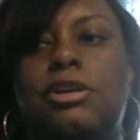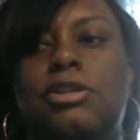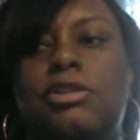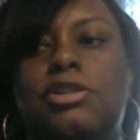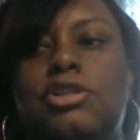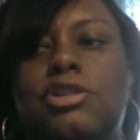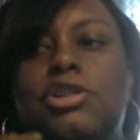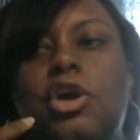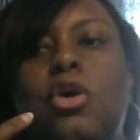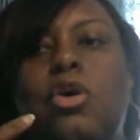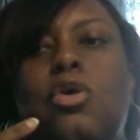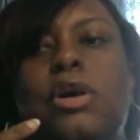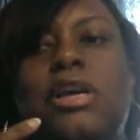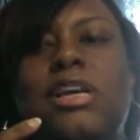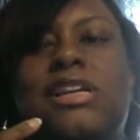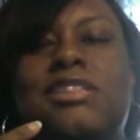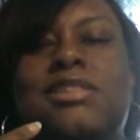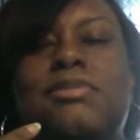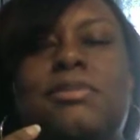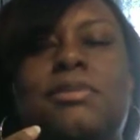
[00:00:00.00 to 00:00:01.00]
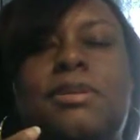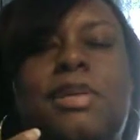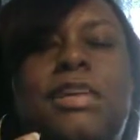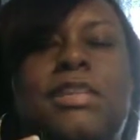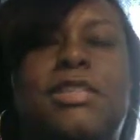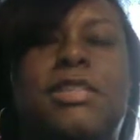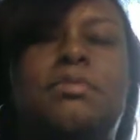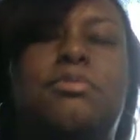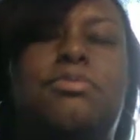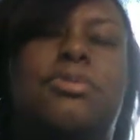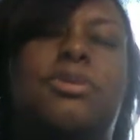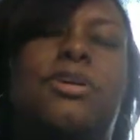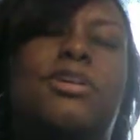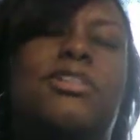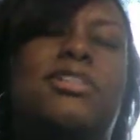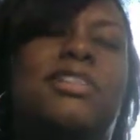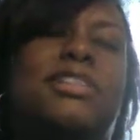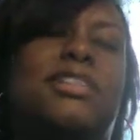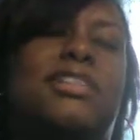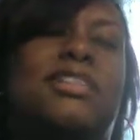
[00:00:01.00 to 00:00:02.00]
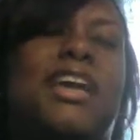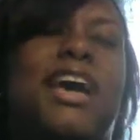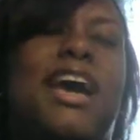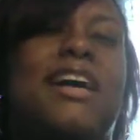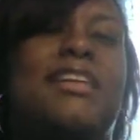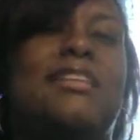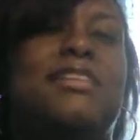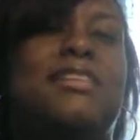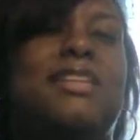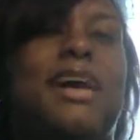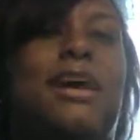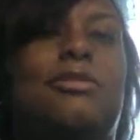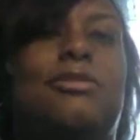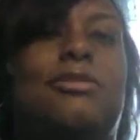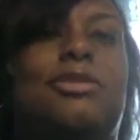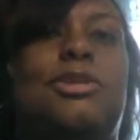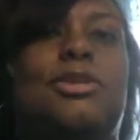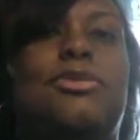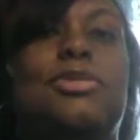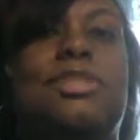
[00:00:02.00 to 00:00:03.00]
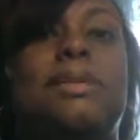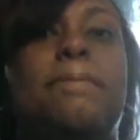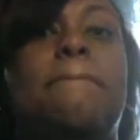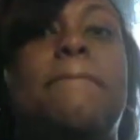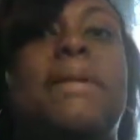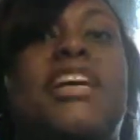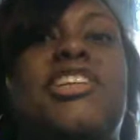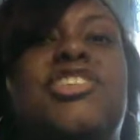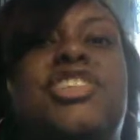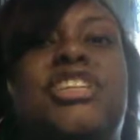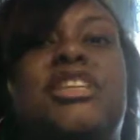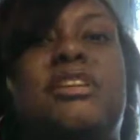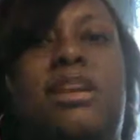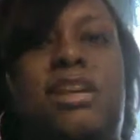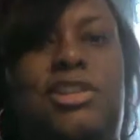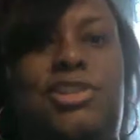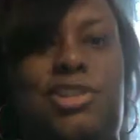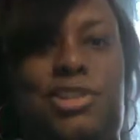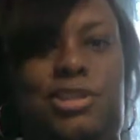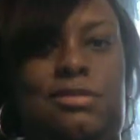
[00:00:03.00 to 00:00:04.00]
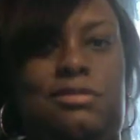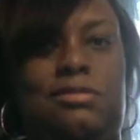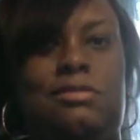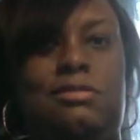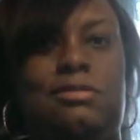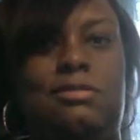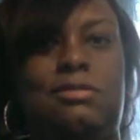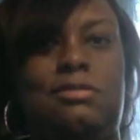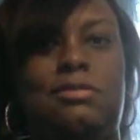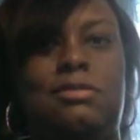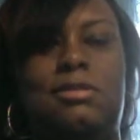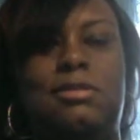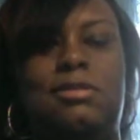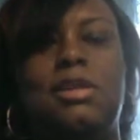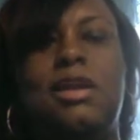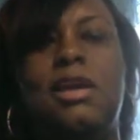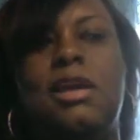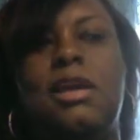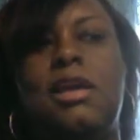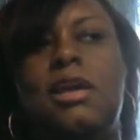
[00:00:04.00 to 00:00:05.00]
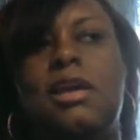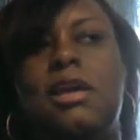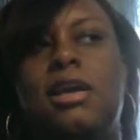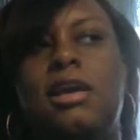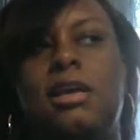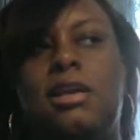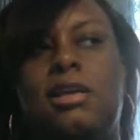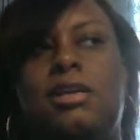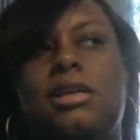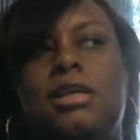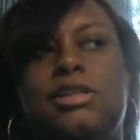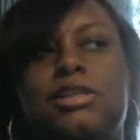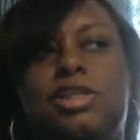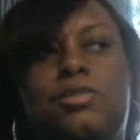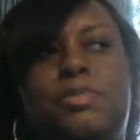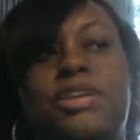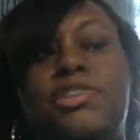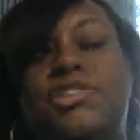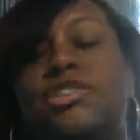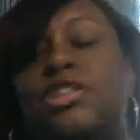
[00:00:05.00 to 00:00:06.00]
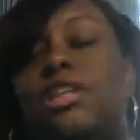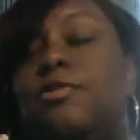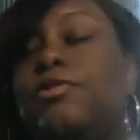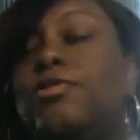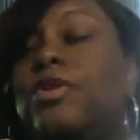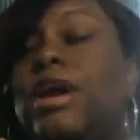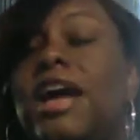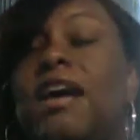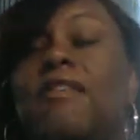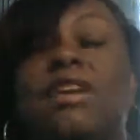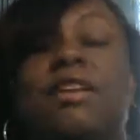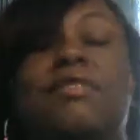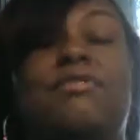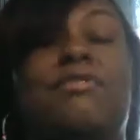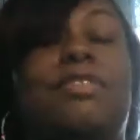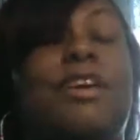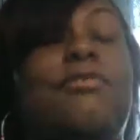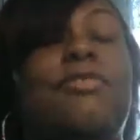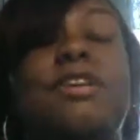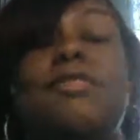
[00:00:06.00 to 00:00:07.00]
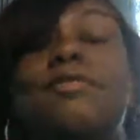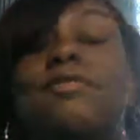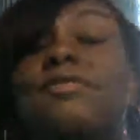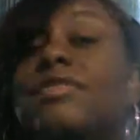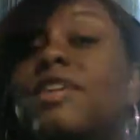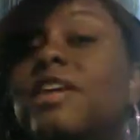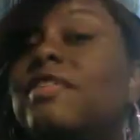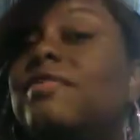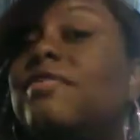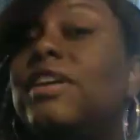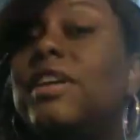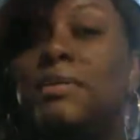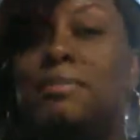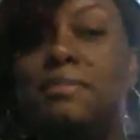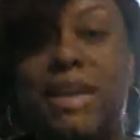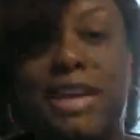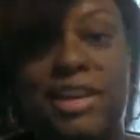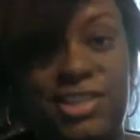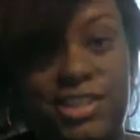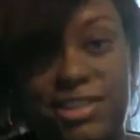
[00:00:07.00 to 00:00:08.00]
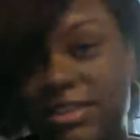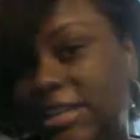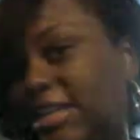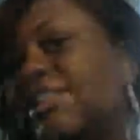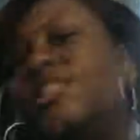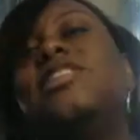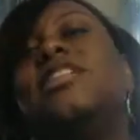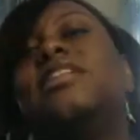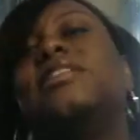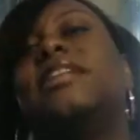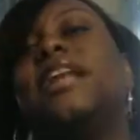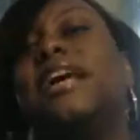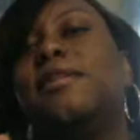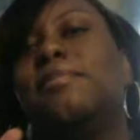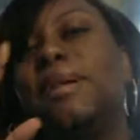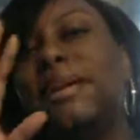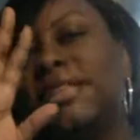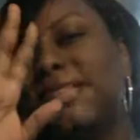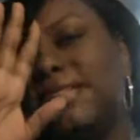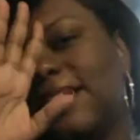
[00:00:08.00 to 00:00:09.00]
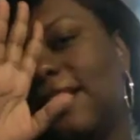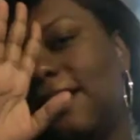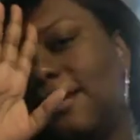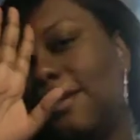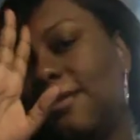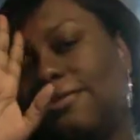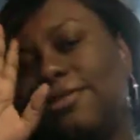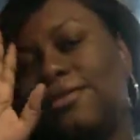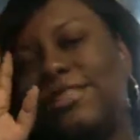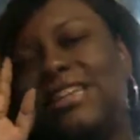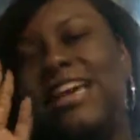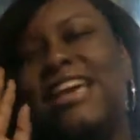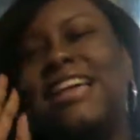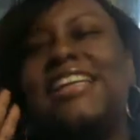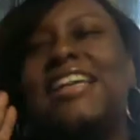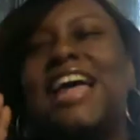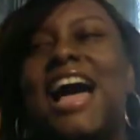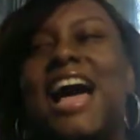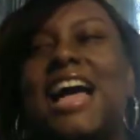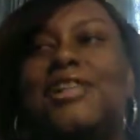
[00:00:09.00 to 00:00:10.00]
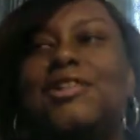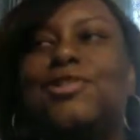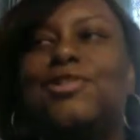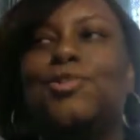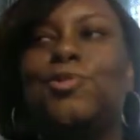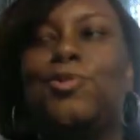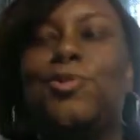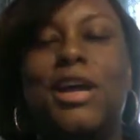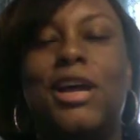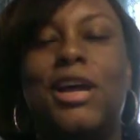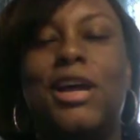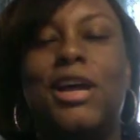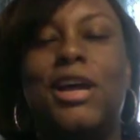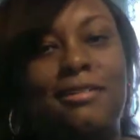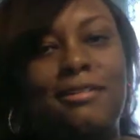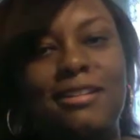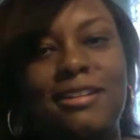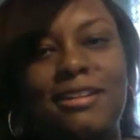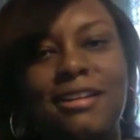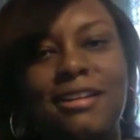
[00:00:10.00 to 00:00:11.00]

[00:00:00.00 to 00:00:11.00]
So it's important to cast down those imaginations, especially if you have a very vivid imagination like myself. You cannot dwell